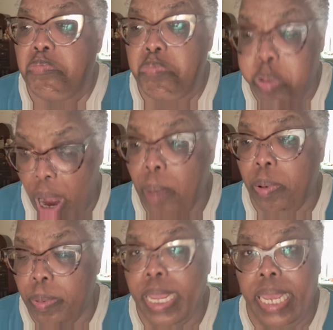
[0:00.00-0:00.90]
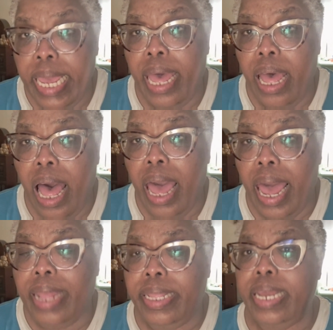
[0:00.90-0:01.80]
Probably, yeah.
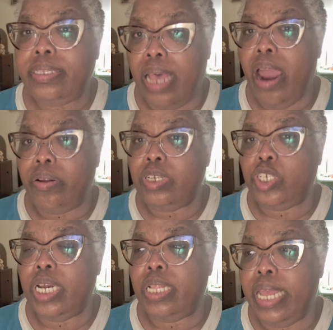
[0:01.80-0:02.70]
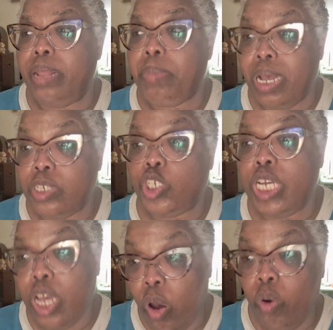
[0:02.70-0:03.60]
I think it's higher than Chick Lit because she
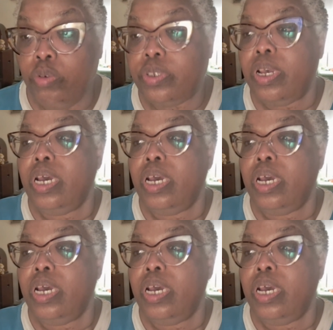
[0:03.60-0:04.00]
goes